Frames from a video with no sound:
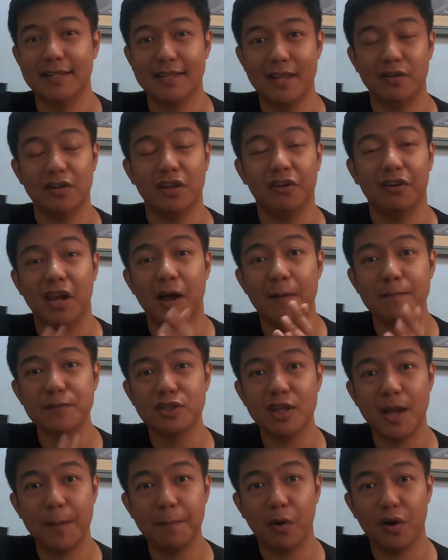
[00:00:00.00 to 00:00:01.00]
Now, the lump
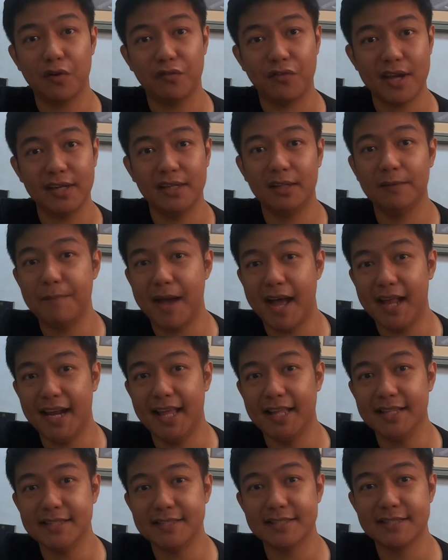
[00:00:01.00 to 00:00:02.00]
sum or final
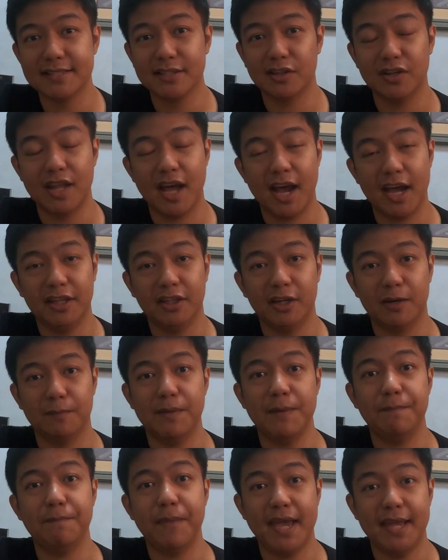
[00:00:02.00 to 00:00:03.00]
balance could either
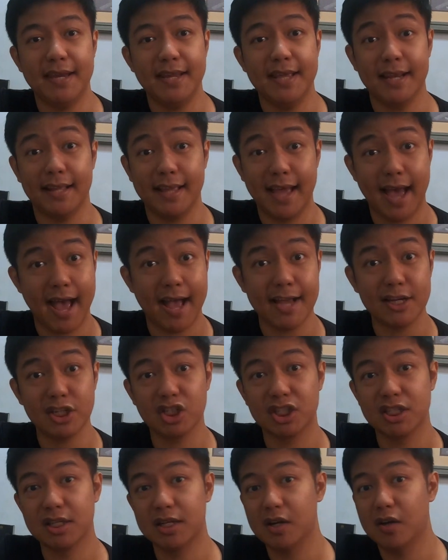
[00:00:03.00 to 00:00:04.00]
be paid in
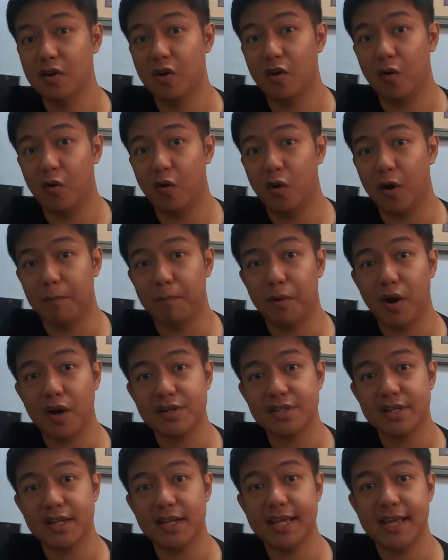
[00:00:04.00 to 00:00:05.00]
cash or
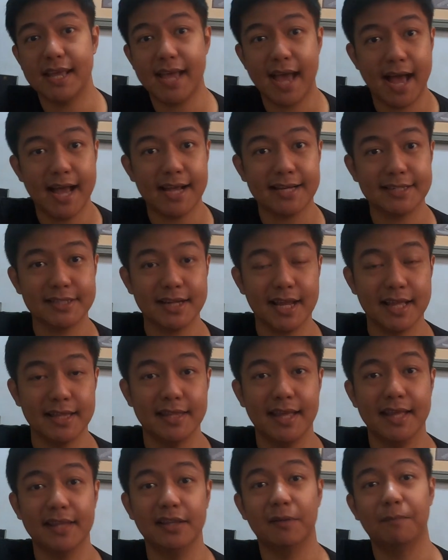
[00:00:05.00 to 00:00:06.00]
partially cash
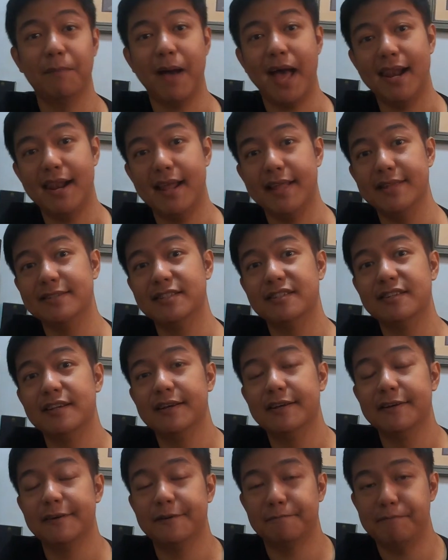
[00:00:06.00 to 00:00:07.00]
and then the balance
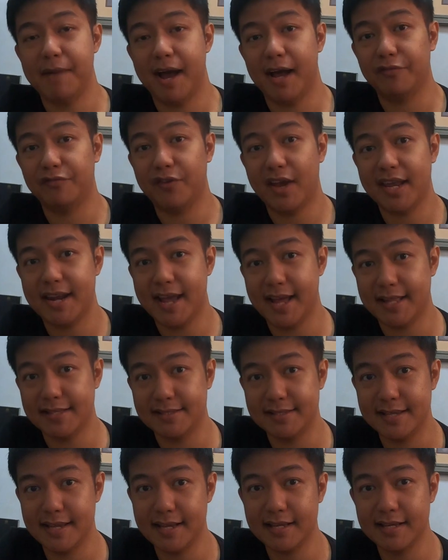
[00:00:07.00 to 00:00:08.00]
bank
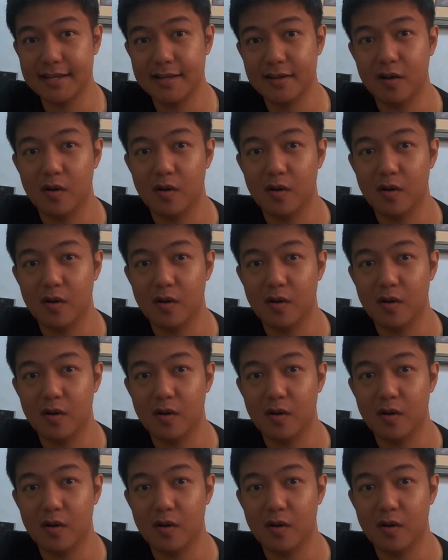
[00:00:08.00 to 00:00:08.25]
financing,